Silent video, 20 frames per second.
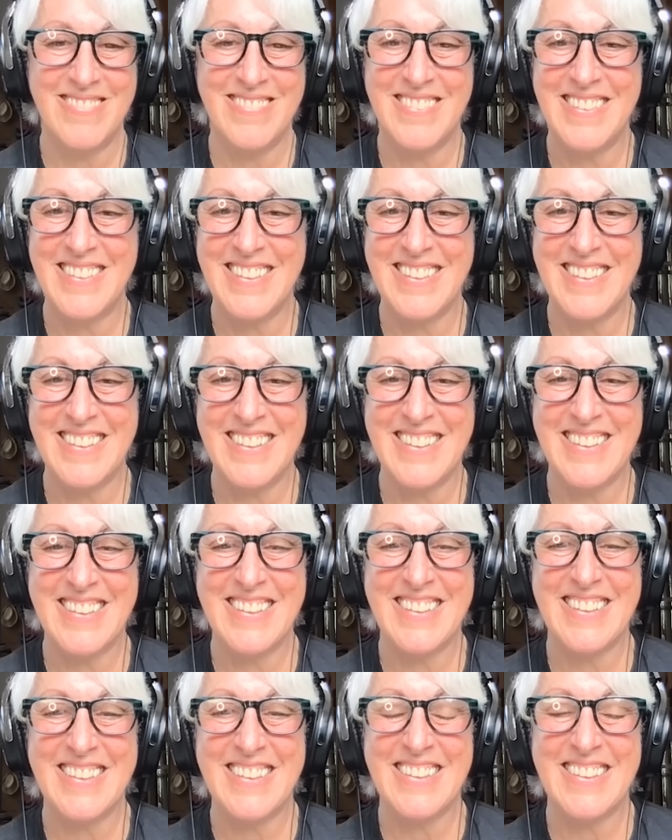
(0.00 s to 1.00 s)

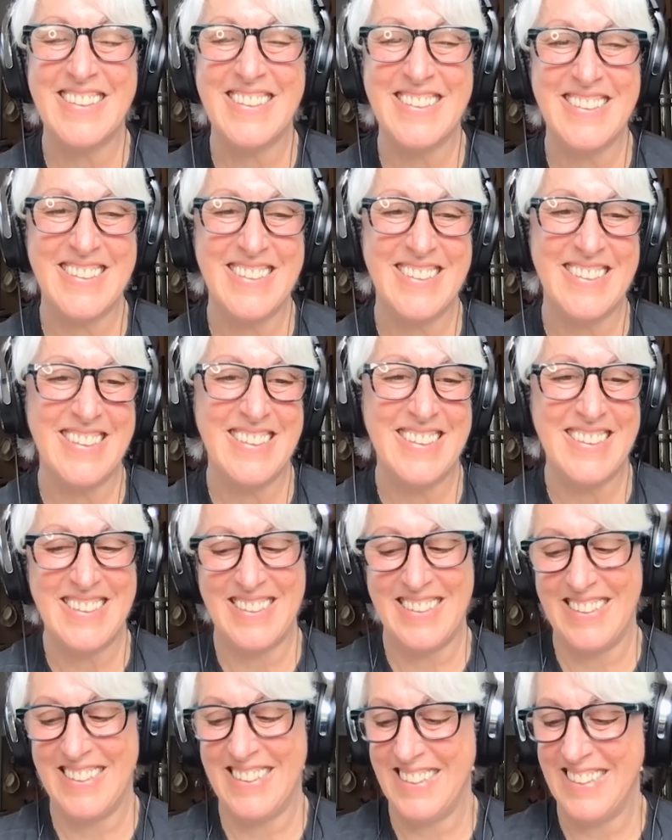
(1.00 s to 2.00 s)

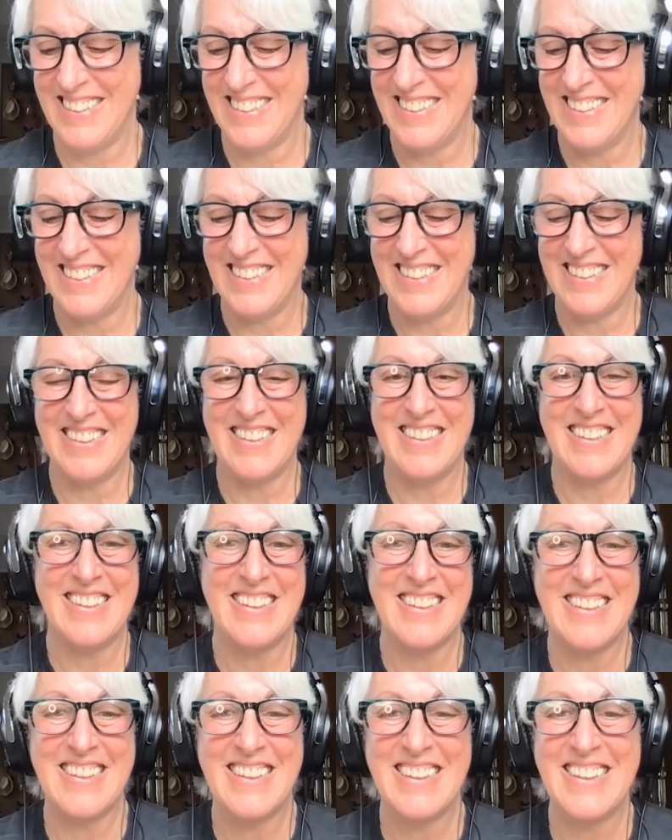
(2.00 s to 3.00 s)

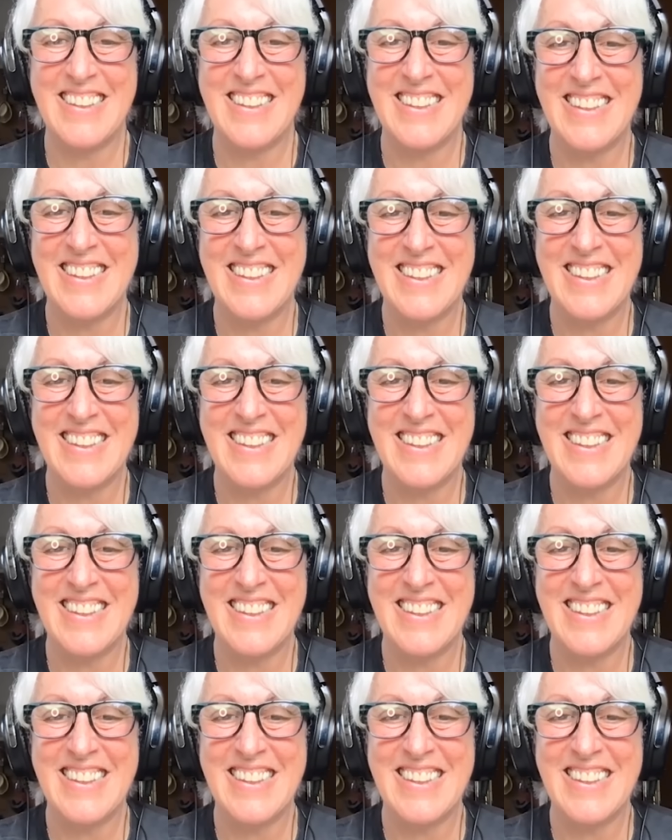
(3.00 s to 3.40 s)
(silent)